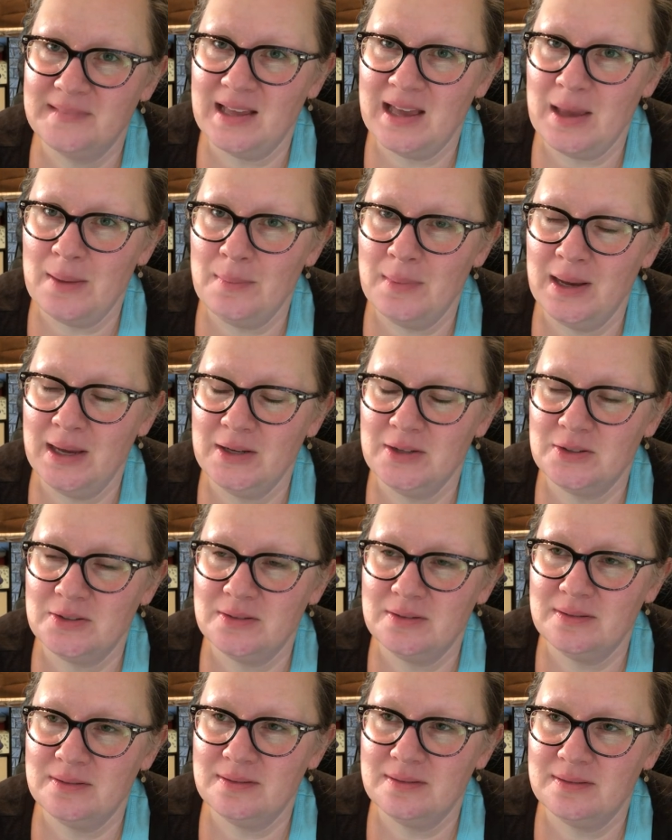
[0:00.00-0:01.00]
I might
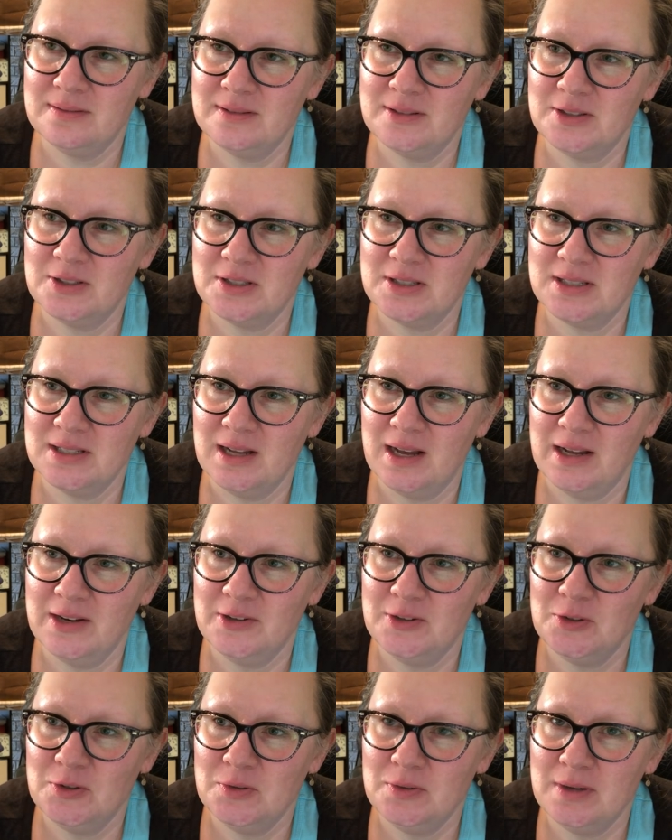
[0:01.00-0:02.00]
just
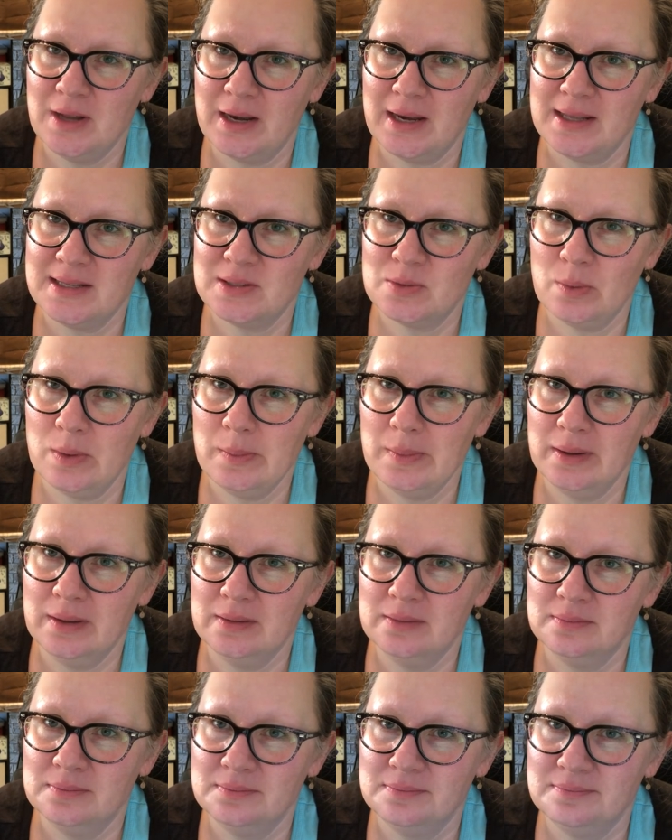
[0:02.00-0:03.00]
not do
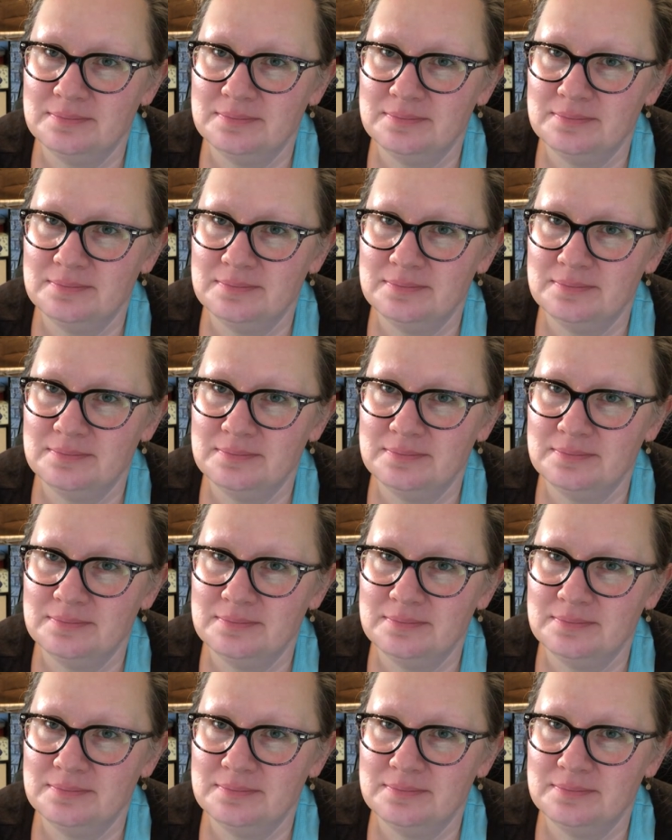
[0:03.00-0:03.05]
NaKniSweMo.